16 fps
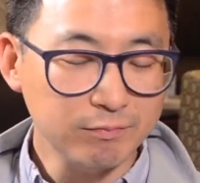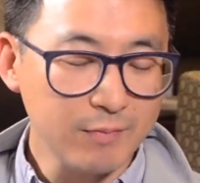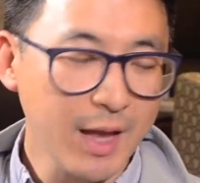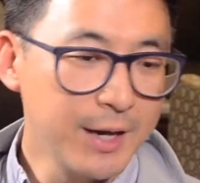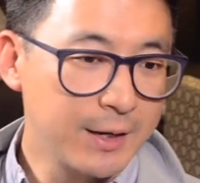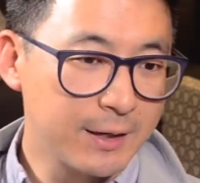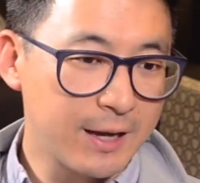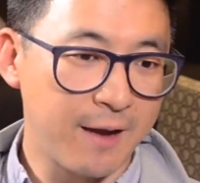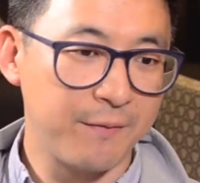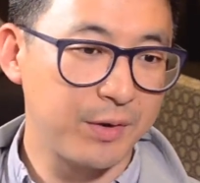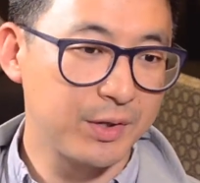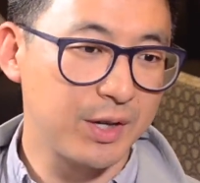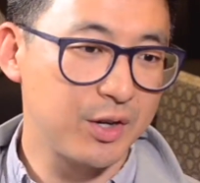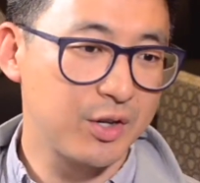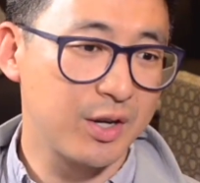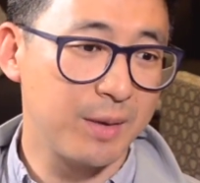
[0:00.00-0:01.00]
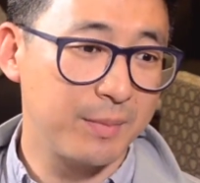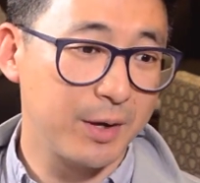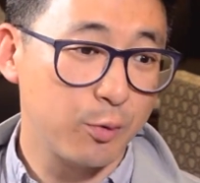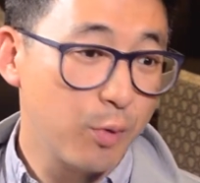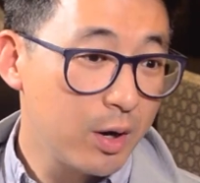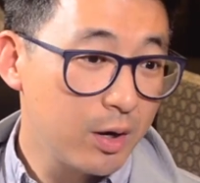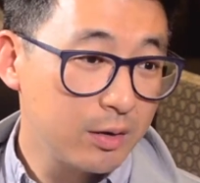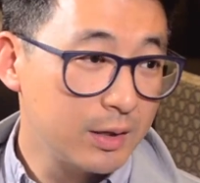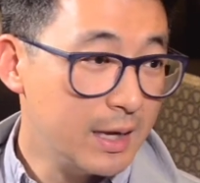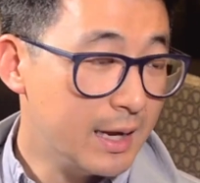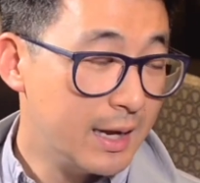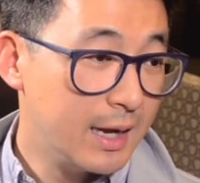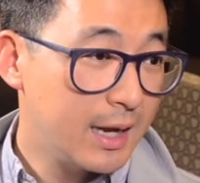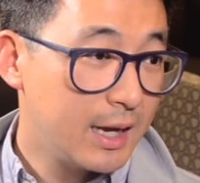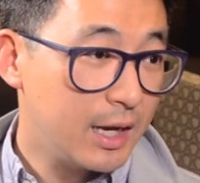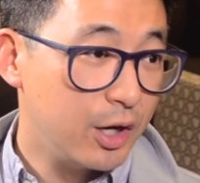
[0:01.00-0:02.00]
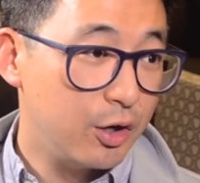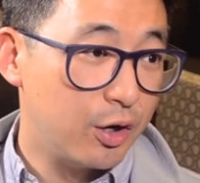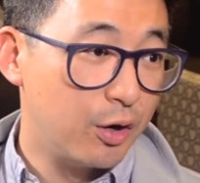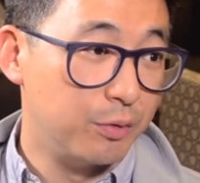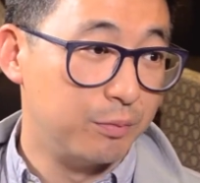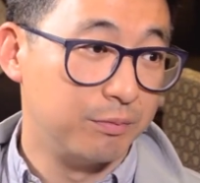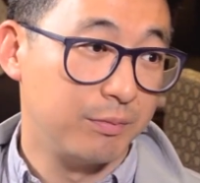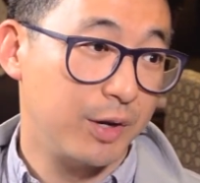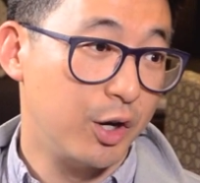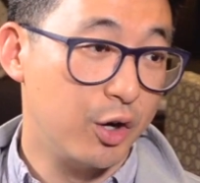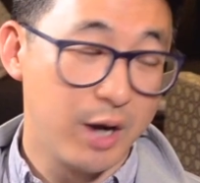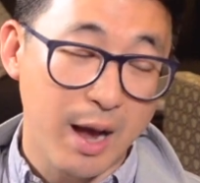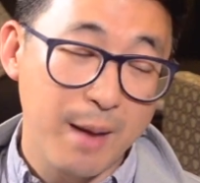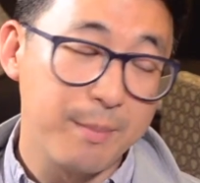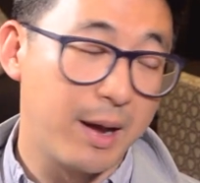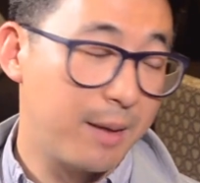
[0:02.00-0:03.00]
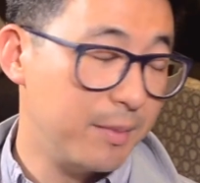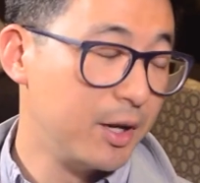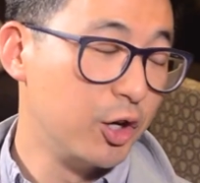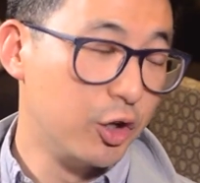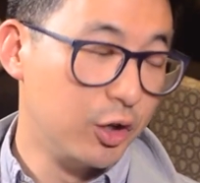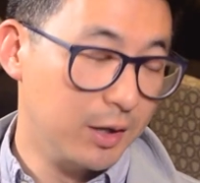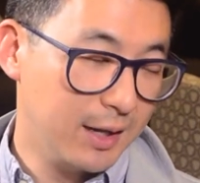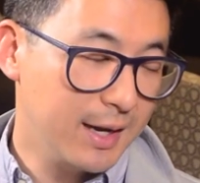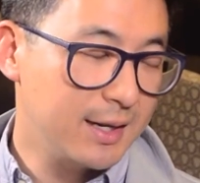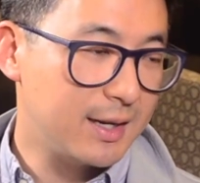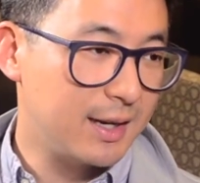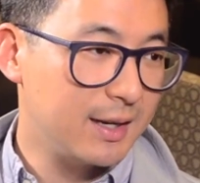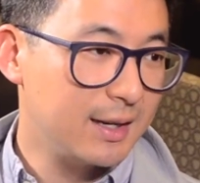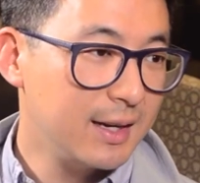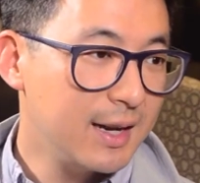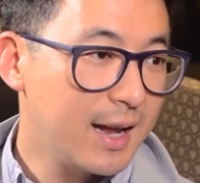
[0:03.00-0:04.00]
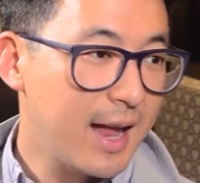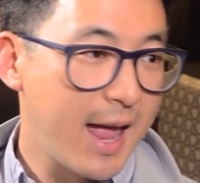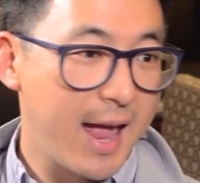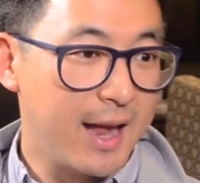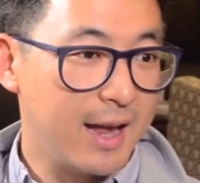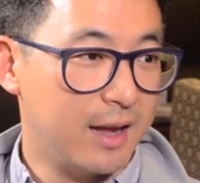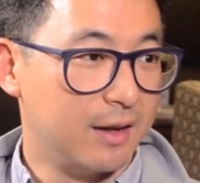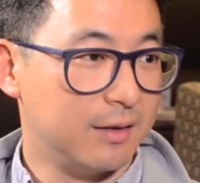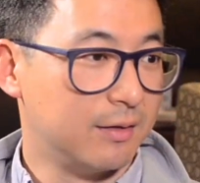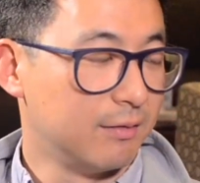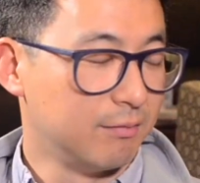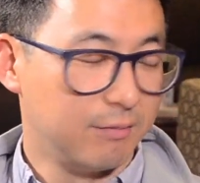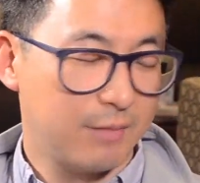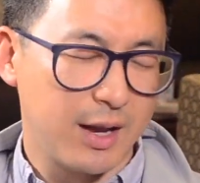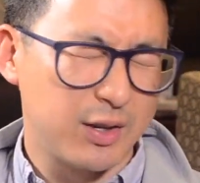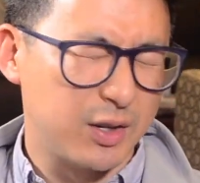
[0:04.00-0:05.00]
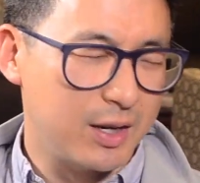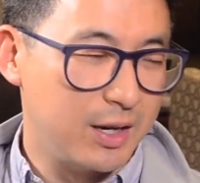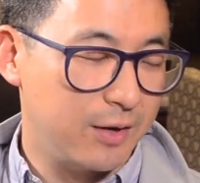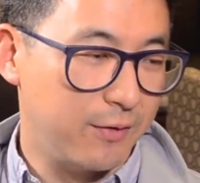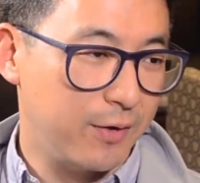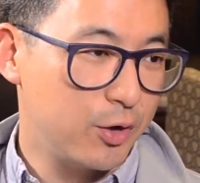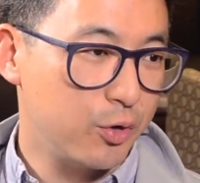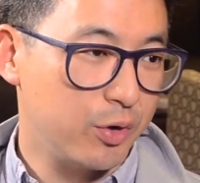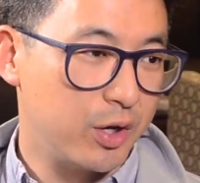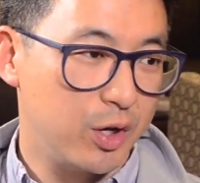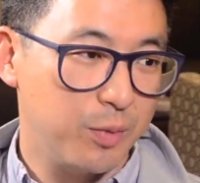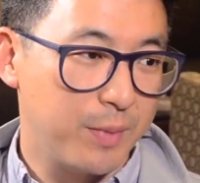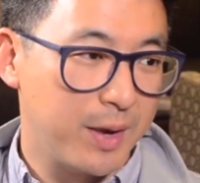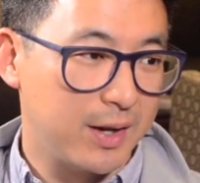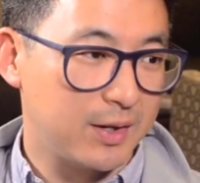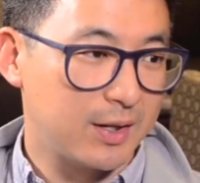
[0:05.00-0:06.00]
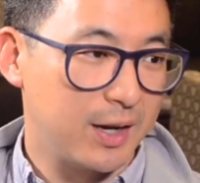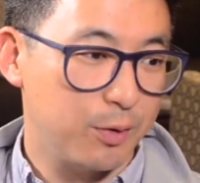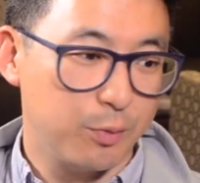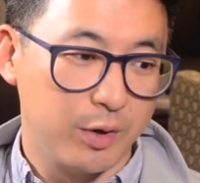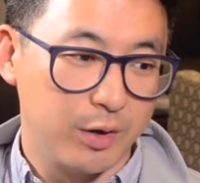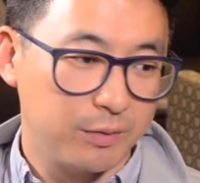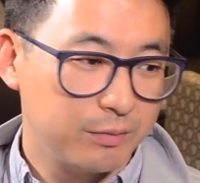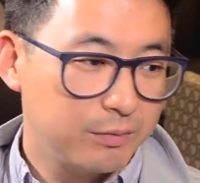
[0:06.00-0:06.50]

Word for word: And in conversation, I'm like, well, you know, you're not Bobby, you're Linda. And as an individual, you might say, well,